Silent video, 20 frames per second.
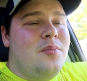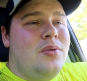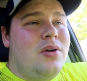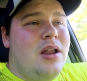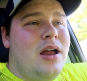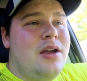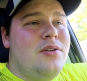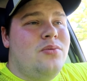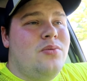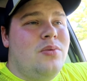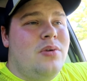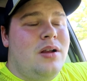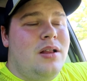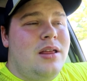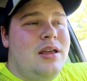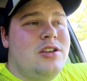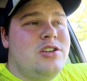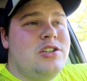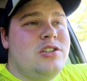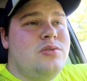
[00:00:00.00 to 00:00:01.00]
but I
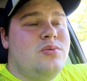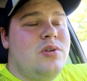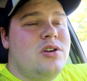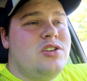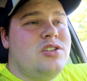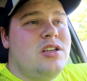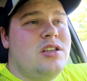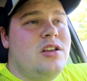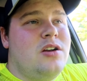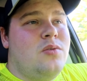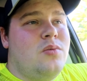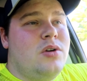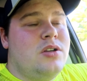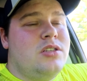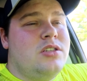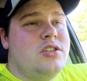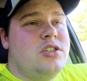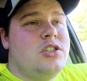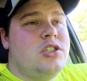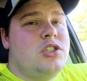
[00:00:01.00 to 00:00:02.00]
really just wish that there
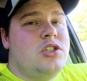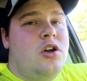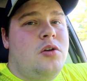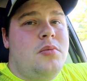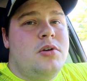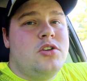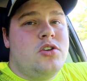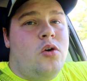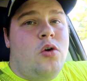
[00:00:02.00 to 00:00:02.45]
wasn't so much